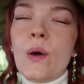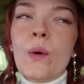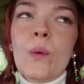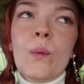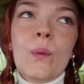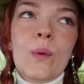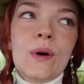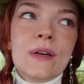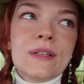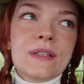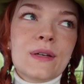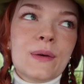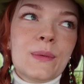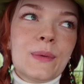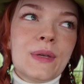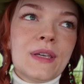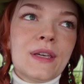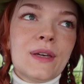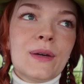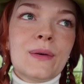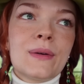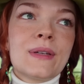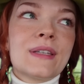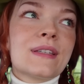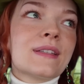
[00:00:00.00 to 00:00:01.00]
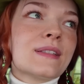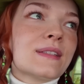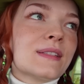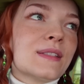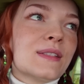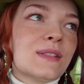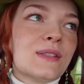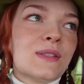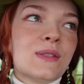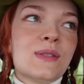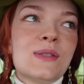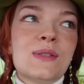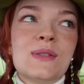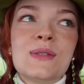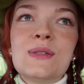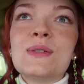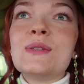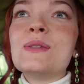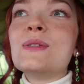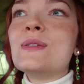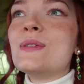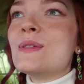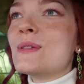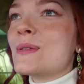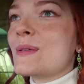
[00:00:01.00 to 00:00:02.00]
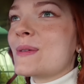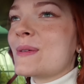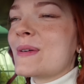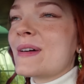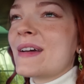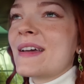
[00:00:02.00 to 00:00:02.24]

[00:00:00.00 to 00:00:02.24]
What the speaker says: What are we going to do?